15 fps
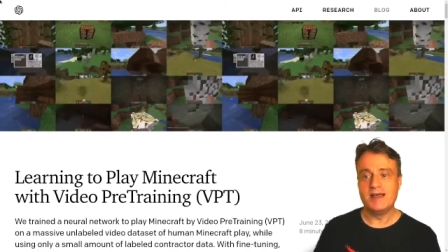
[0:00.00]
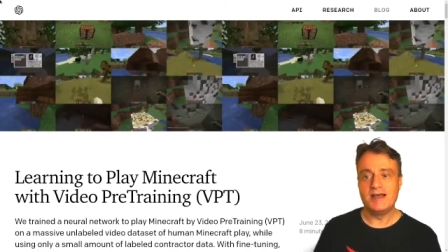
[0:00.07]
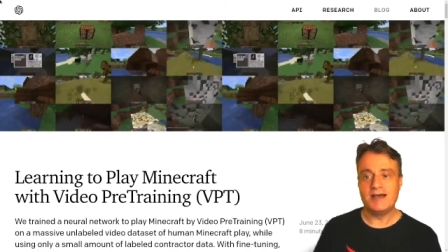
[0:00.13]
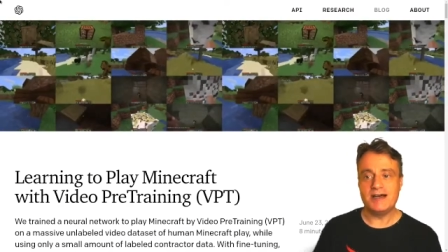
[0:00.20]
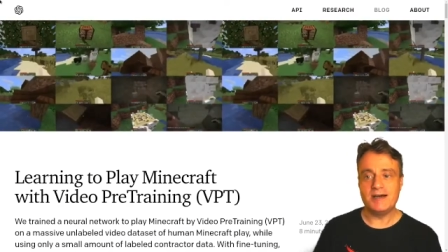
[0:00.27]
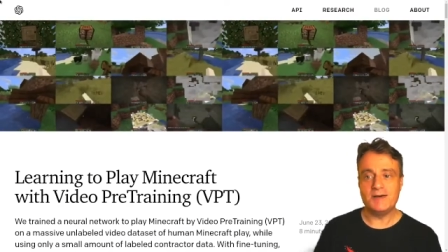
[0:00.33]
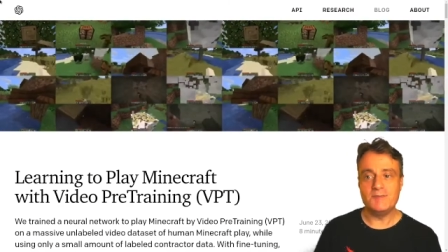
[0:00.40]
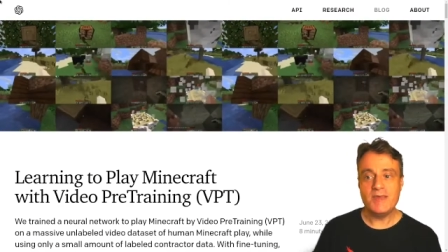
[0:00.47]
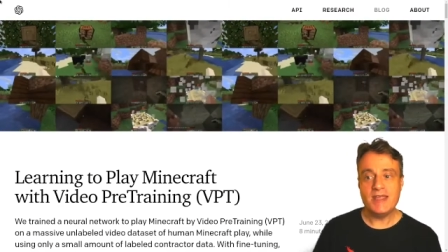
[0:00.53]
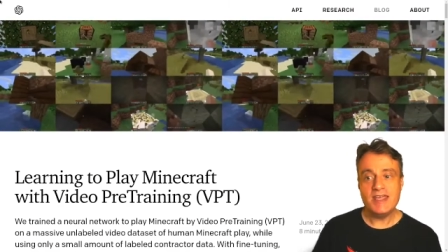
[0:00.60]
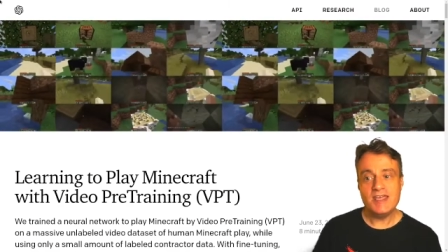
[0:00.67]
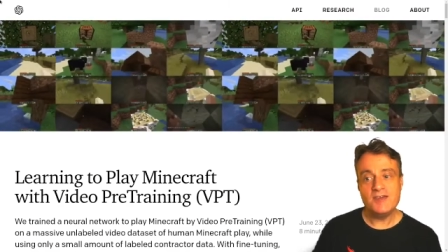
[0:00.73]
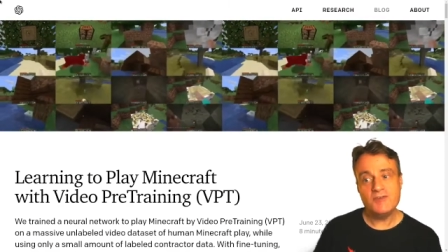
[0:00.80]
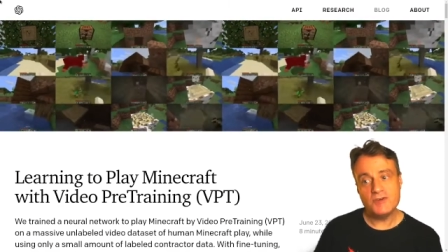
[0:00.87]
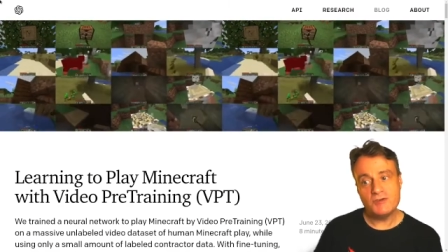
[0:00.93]
Um,
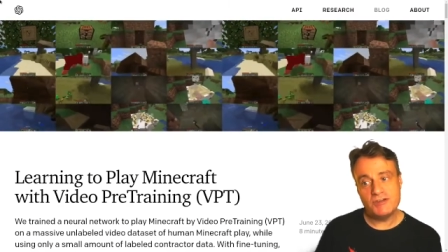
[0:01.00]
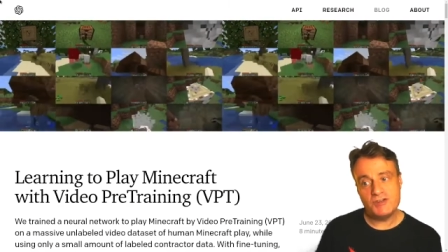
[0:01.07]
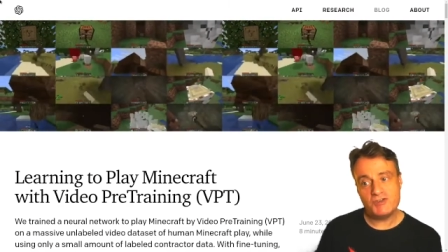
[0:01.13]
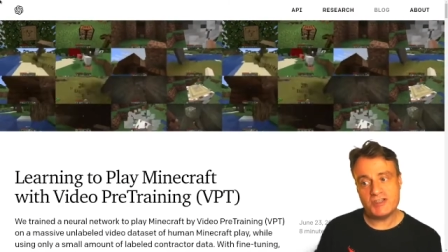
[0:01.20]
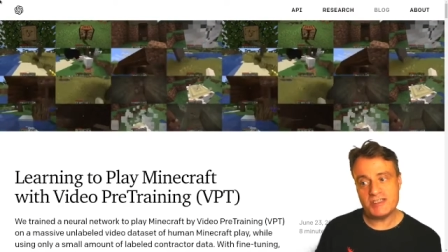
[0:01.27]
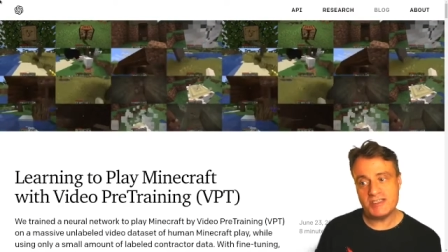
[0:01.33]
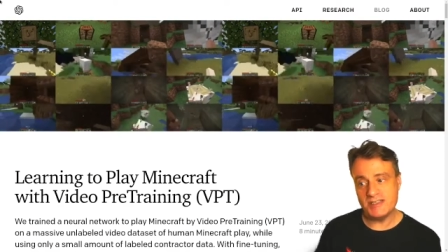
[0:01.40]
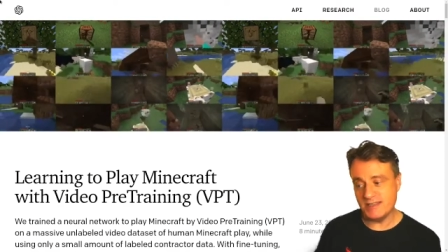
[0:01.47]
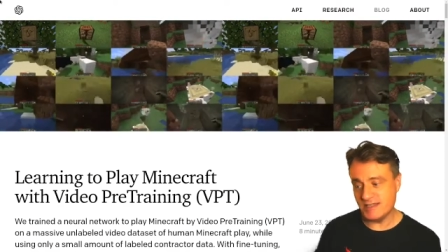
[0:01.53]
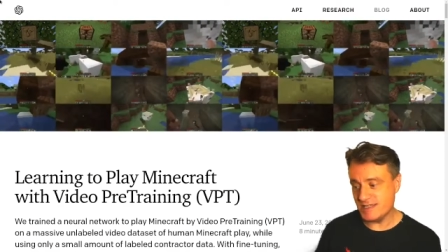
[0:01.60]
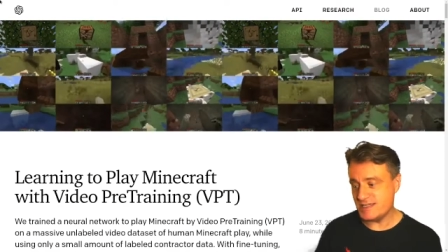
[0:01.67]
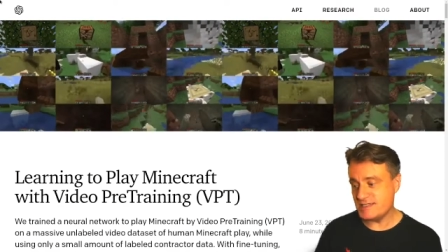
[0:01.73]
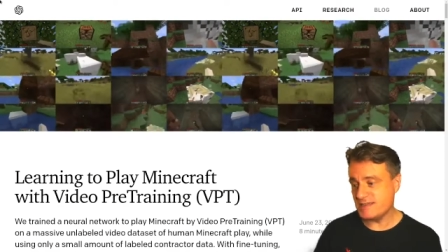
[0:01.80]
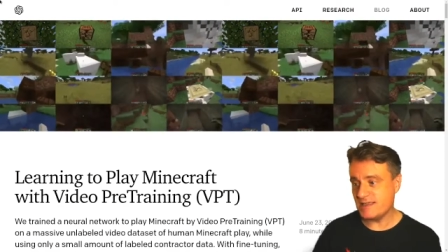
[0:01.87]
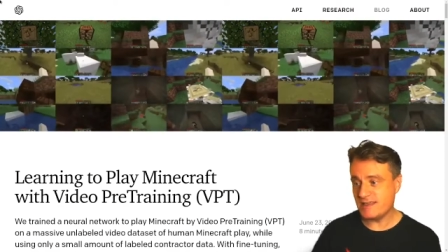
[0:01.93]
if you're interested in
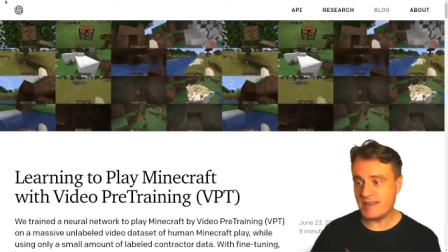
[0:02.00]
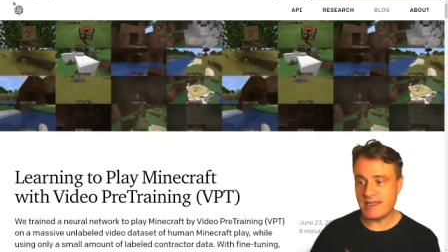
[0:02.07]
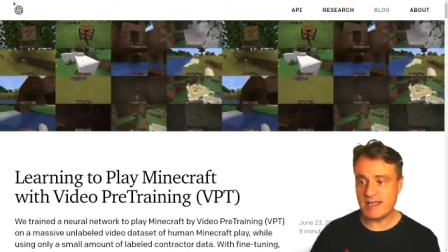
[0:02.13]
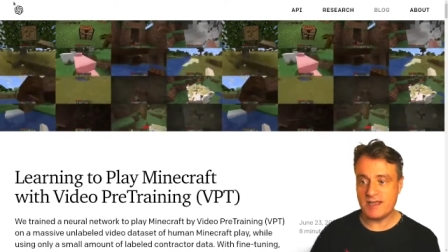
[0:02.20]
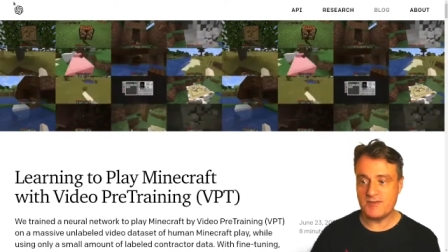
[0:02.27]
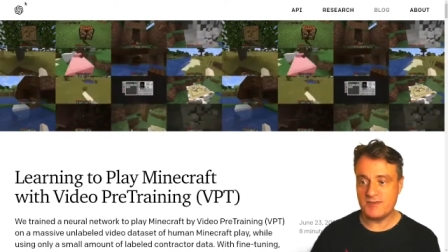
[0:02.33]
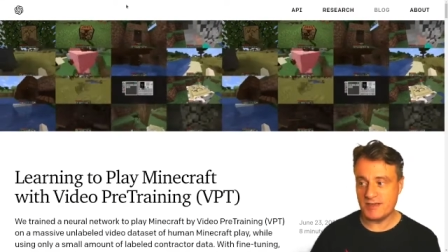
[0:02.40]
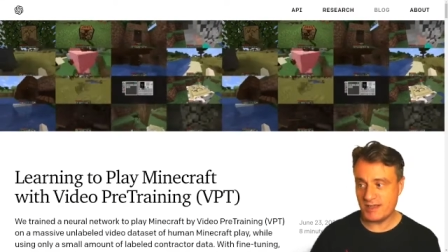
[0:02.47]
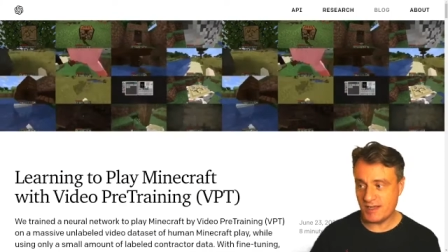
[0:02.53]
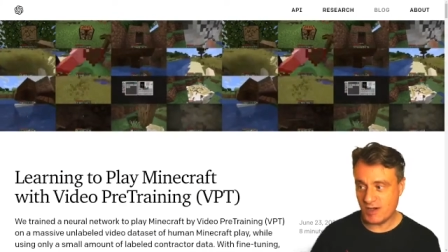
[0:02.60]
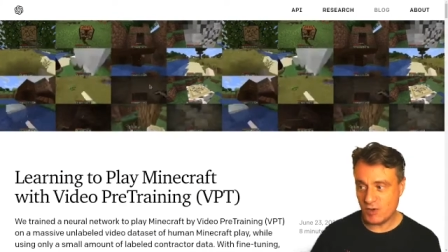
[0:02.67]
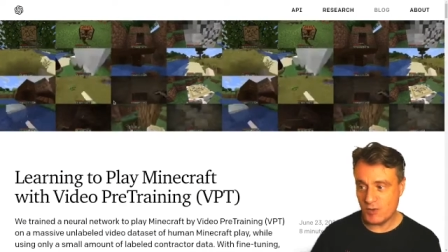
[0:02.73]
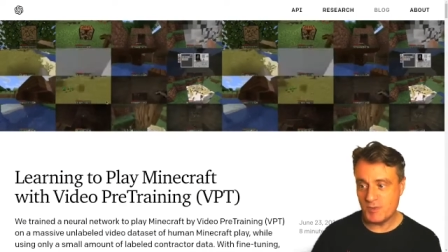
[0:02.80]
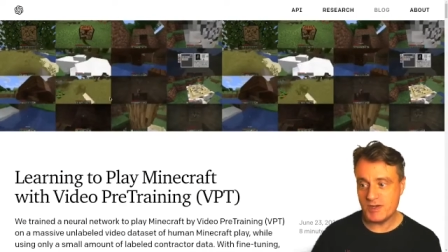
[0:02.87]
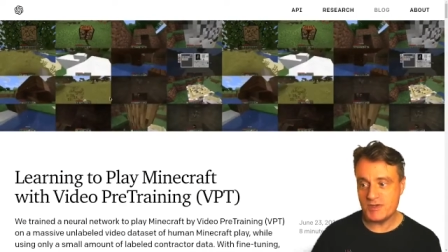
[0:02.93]
this, and that they have a, a
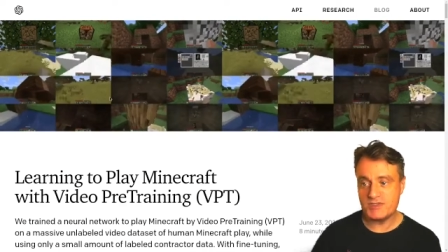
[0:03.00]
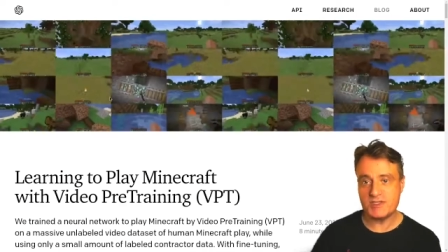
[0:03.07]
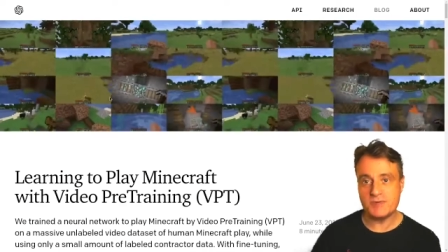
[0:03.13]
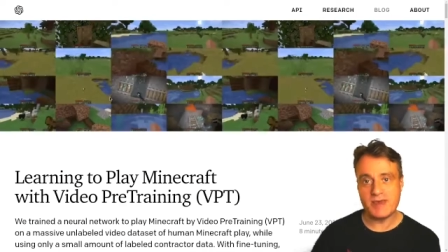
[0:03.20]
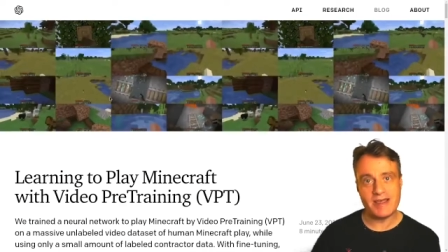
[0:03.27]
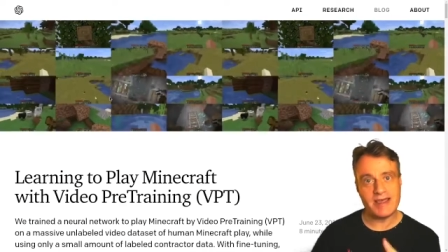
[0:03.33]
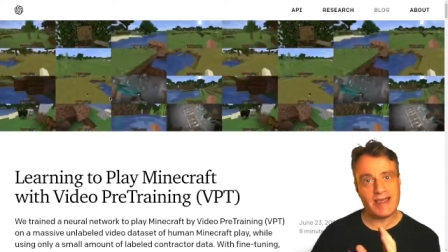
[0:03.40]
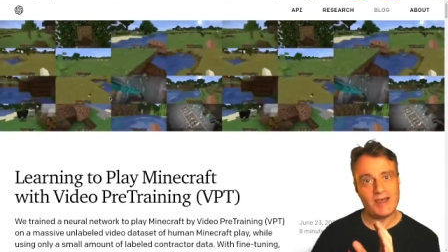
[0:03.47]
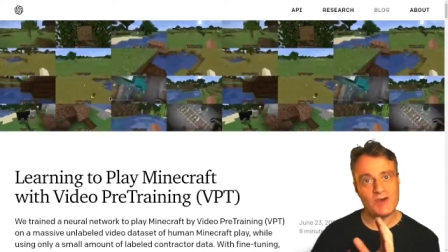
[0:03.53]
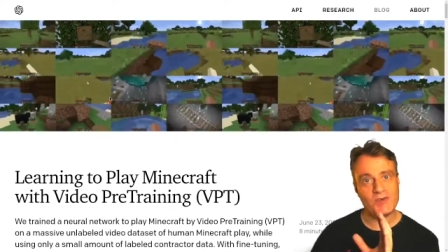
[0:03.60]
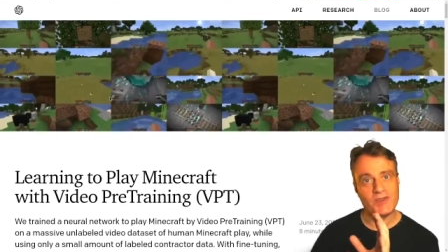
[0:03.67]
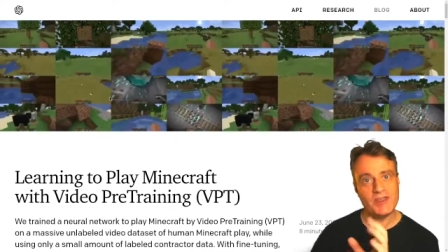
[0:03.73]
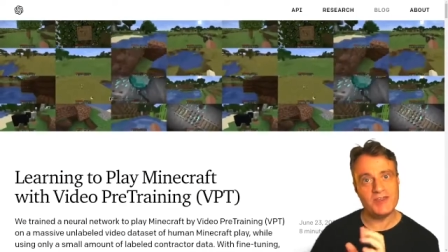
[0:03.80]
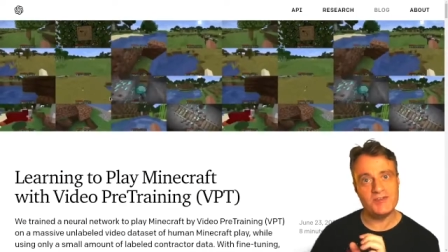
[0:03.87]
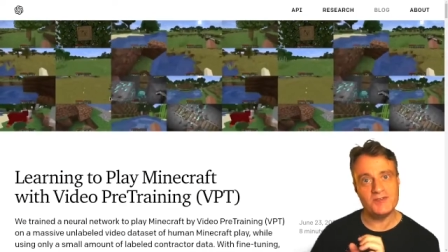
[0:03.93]
whole post about how
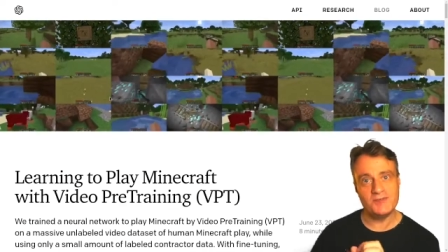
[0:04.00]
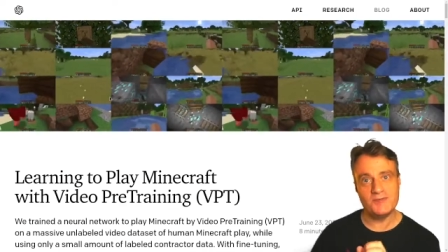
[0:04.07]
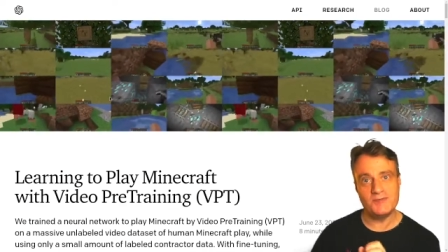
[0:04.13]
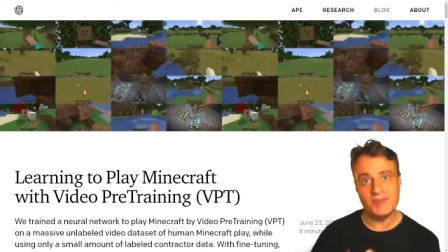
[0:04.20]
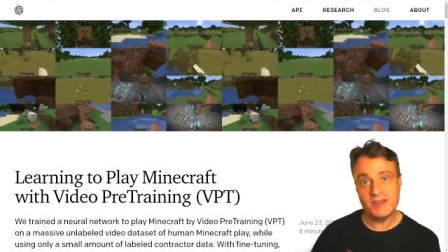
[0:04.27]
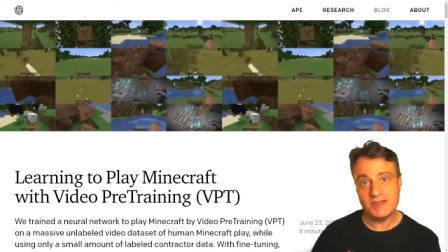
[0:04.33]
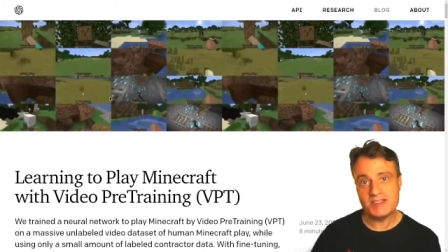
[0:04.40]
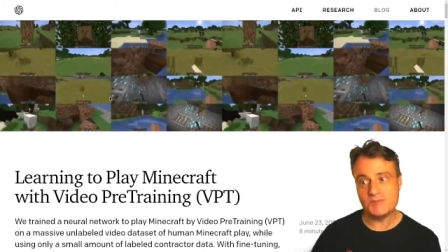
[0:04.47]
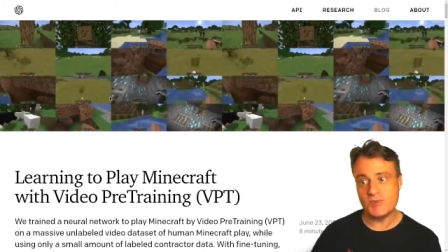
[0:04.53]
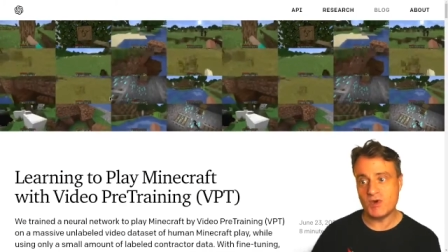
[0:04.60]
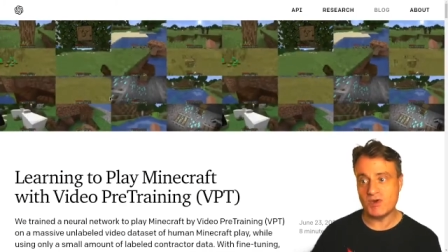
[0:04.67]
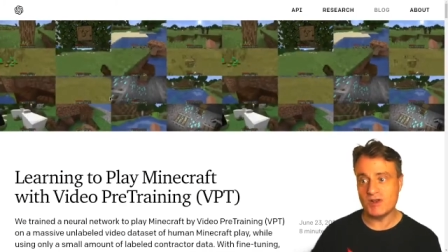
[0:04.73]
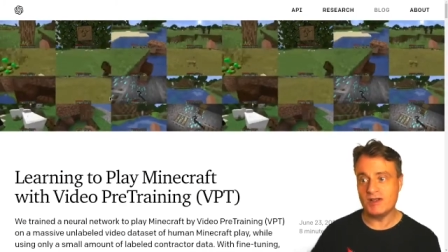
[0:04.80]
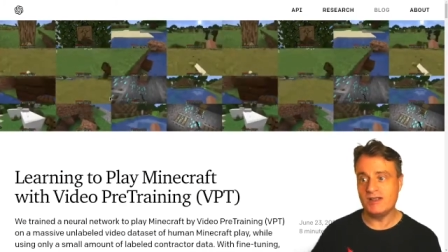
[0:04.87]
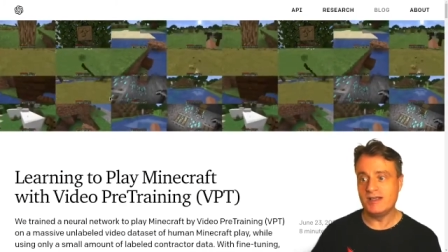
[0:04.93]
they've built this
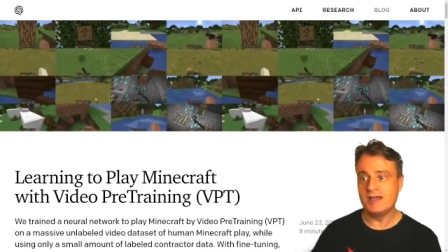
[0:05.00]
model,